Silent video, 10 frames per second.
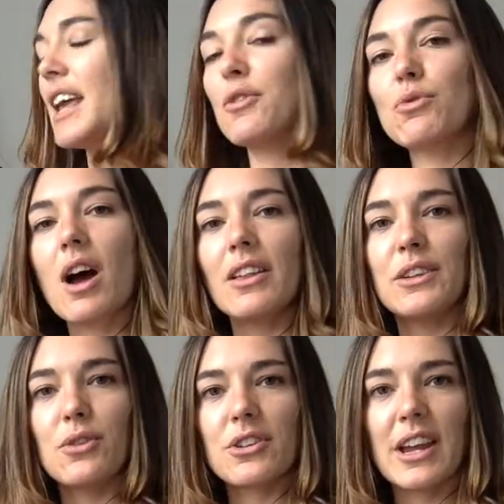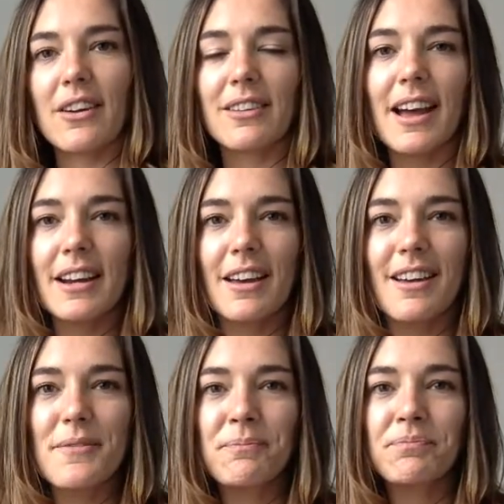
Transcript: in Raleigh, North Carolina,